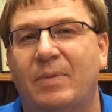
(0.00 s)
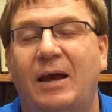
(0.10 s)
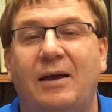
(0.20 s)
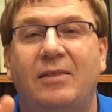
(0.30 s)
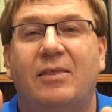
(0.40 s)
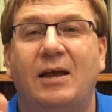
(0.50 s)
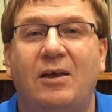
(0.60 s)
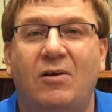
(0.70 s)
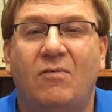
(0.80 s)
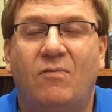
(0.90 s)
Hey,
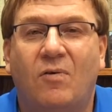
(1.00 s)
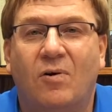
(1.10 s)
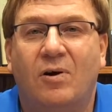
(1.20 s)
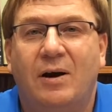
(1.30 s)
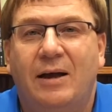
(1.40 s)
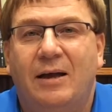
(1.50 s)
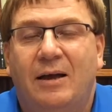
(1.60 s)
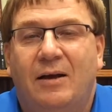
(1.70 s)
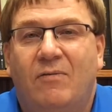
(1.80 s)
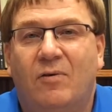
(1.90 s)
thank you for
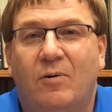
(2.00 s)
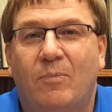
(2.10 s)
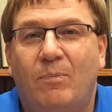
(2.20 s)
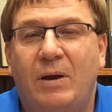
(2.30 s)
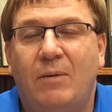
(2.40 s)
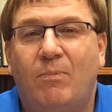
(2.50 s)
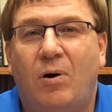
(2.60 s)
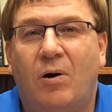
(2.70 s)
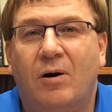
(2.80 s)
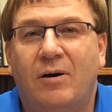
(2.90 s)
being
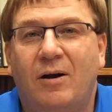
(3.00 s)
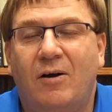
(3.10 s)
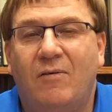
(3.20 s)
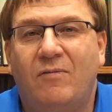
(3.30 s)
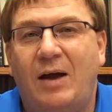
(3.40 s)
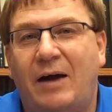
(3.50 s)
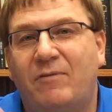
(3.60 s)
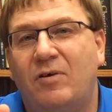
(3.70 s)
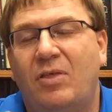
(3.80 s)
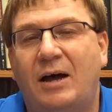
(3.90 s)
part of
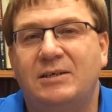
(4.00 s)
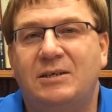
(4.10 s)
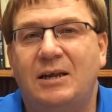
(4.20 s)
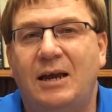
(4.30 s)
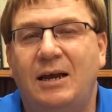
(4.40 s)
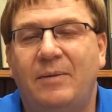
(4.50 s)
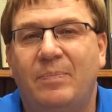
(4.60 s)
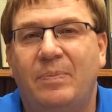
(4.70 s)
Afterthoughts today.